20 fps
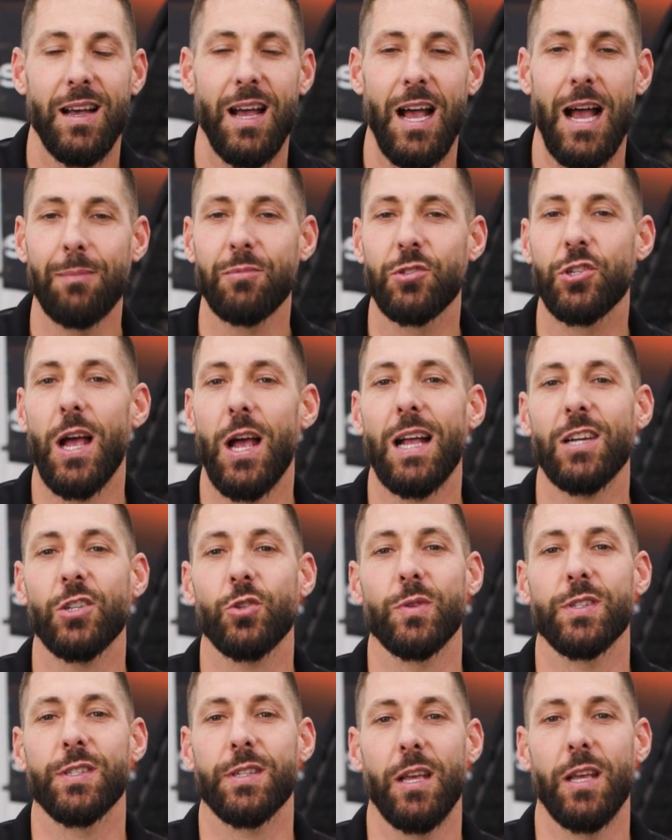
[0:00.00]
I'm Josh
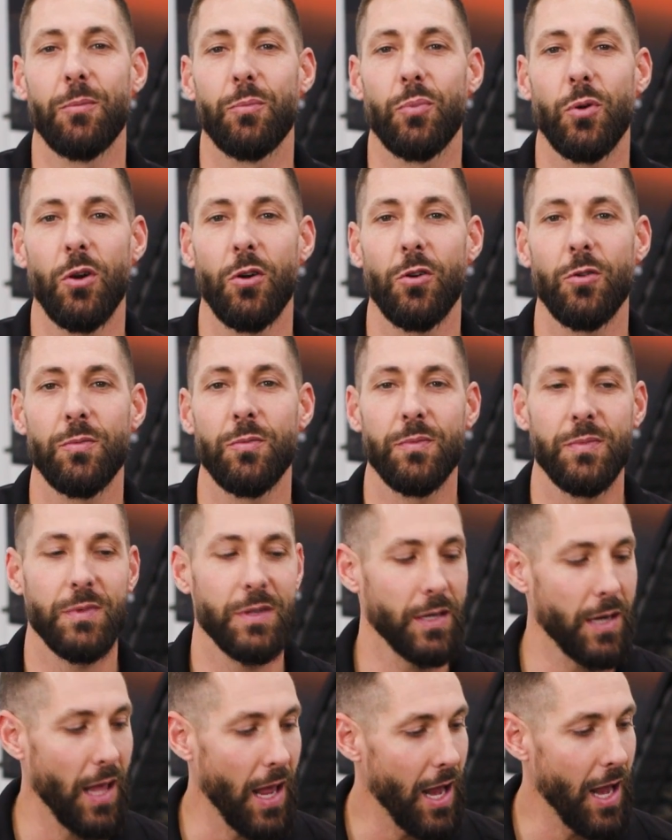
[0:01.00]
with Skid Pro.
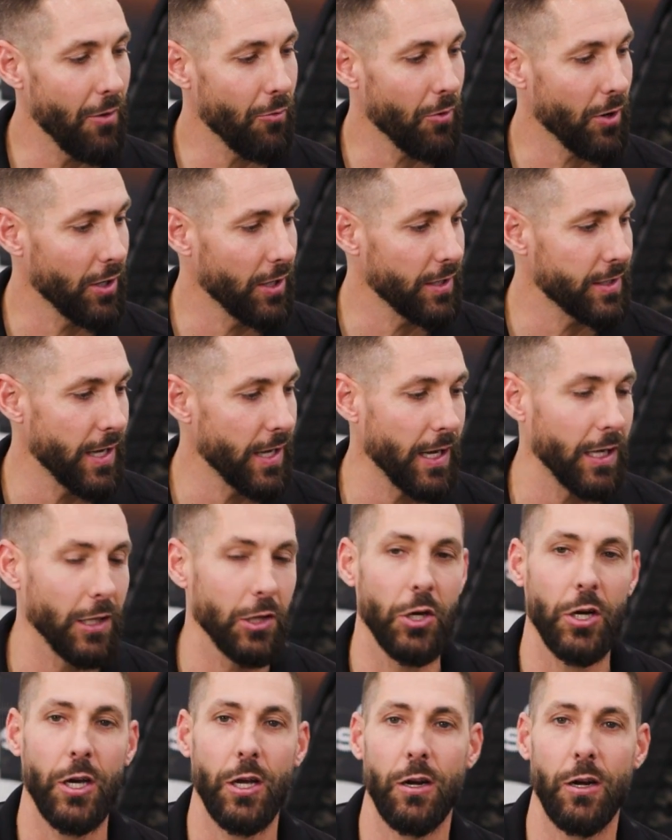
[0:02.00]
Today we're going to take a
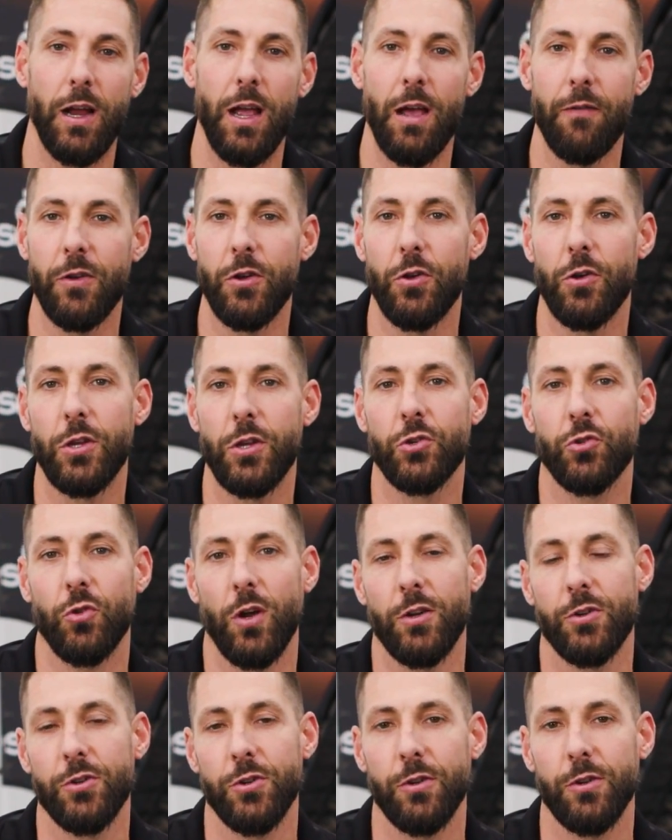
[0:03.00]
look at our heavy duty
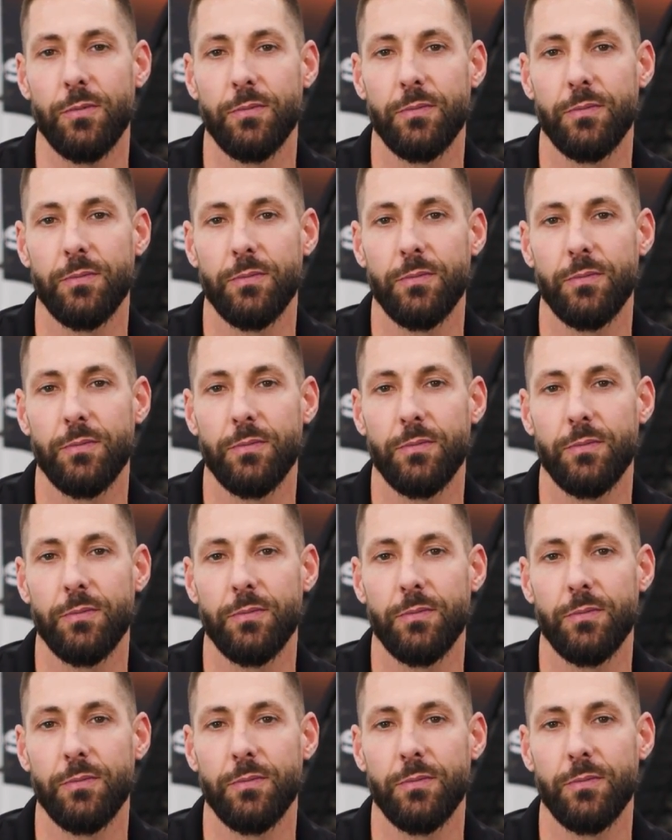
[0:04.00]
trencher.